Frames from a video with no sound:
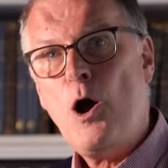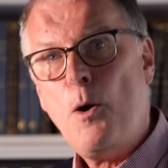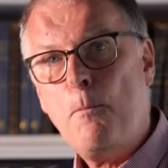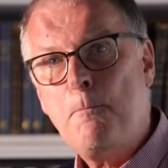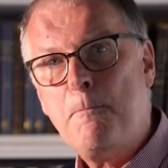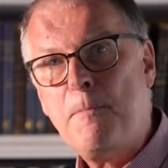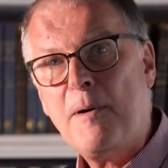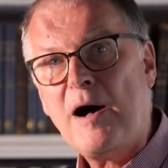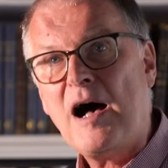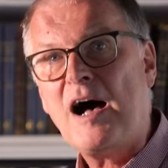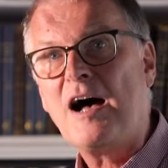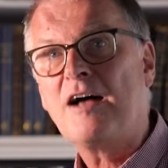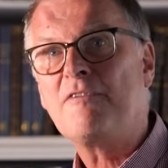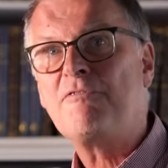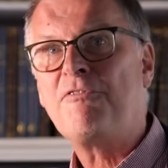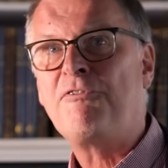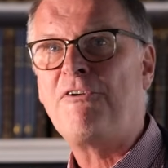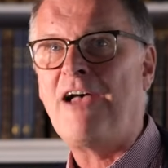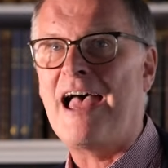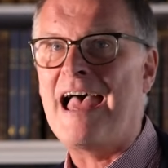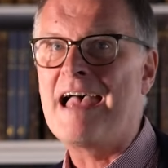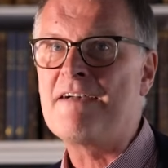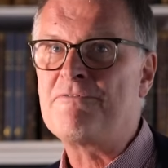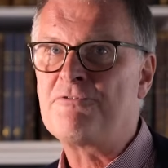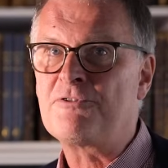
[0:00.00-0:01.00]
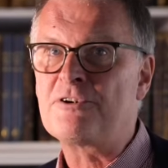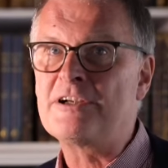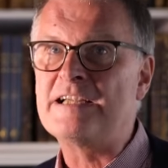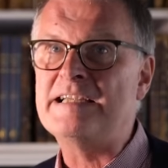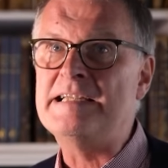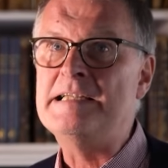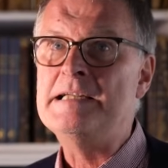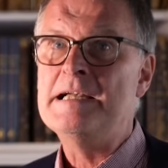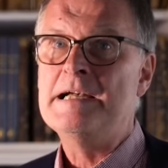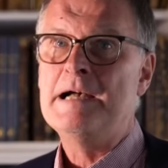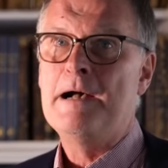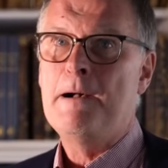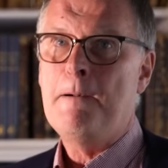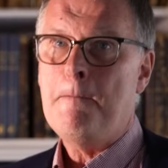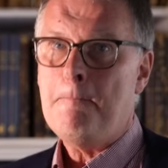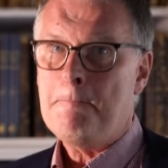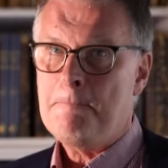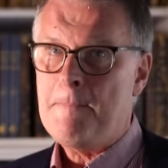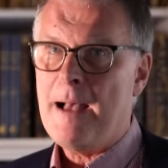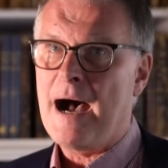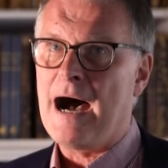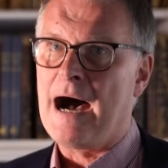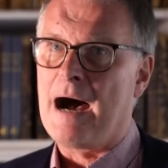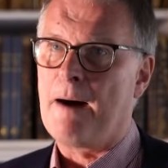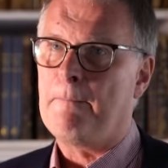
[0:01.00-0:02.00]
But for every
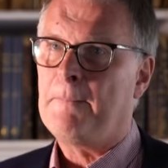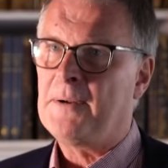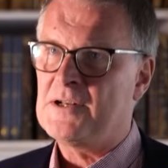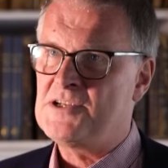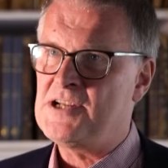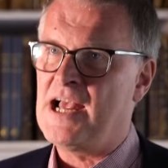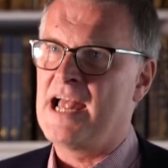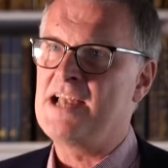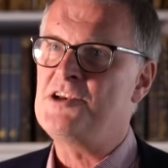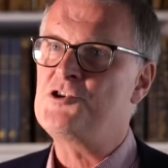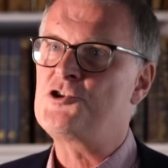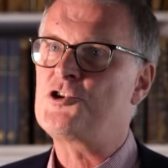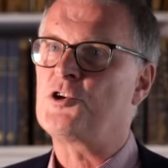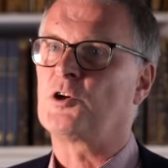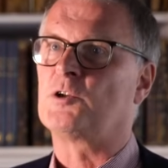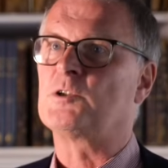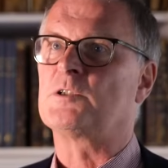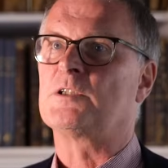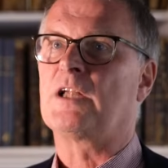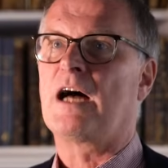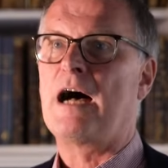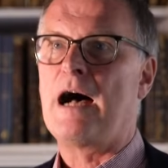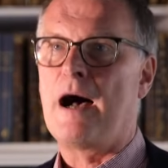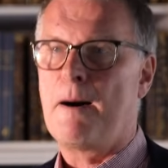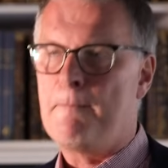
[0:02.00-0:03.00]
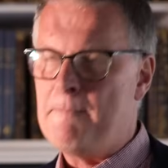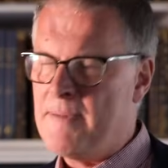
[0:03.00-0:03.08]
potential